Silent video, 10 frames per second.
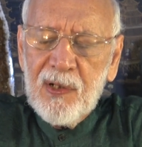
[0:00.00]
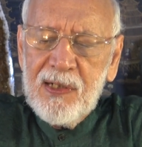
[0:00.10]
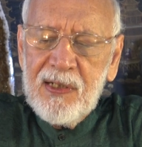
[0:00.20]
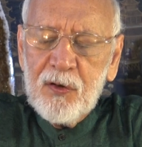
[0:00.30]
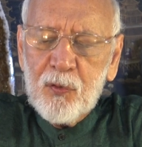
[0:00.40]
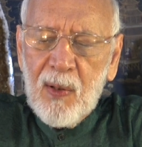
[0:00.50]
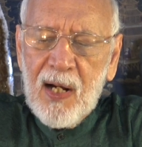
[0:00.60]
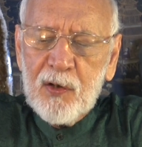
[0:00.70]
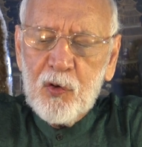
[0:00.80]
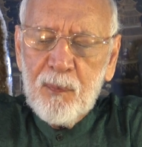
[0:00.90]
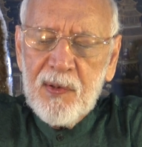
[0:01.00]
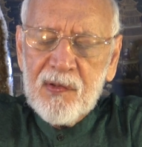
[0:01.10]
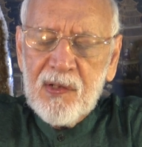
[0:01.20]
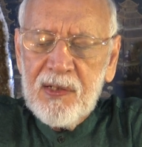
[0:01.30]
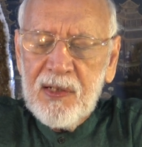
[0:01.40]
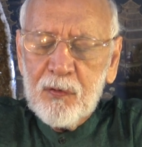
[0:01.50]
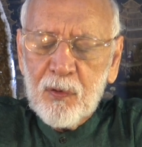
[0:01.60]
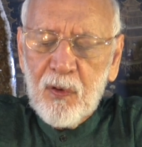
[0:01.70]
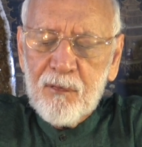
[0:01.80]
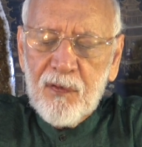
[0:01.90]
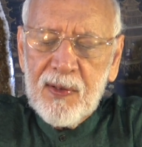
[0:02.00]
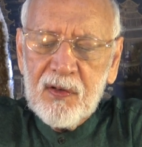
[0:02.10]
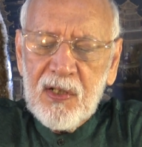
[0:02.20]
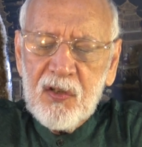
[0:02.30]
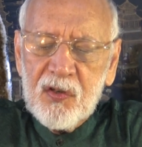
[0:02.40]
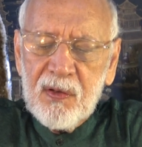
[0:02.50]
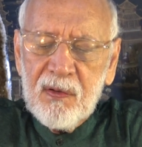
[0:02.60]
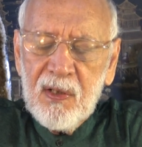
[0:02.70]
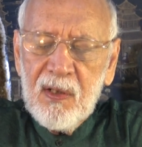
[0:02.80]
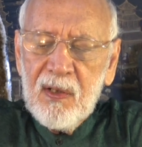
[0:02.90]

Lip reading: leading to arguments, leading to confrontation,